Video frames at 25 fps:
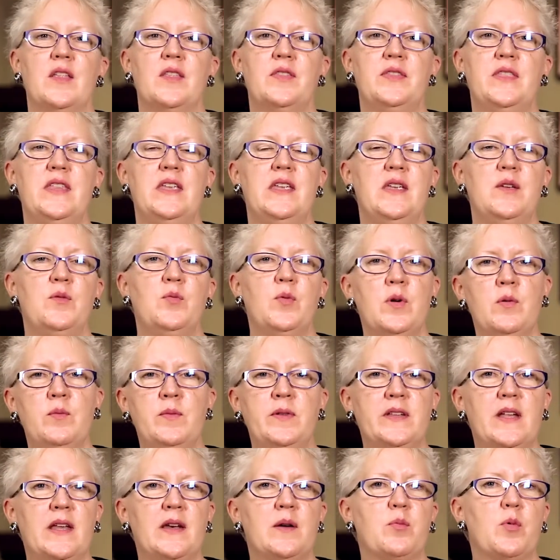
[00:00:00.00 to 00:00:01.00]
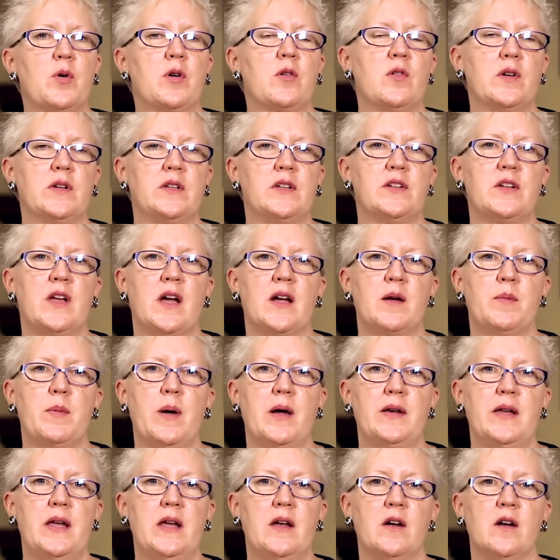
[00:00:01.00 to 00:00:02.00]
The room setup we're going to talk
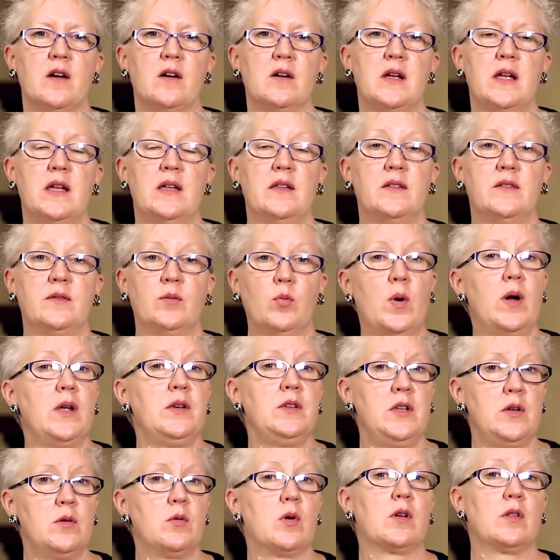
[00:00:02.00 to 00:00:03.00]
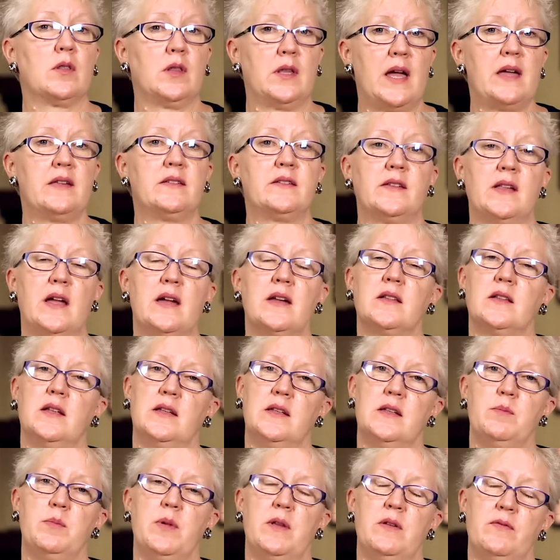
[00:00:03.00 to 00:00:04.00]
about here is one you are less
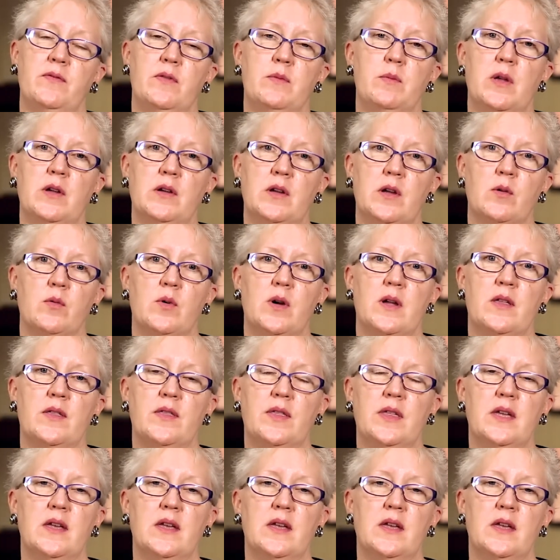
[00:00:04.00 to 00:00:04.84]
likely to be familiar with.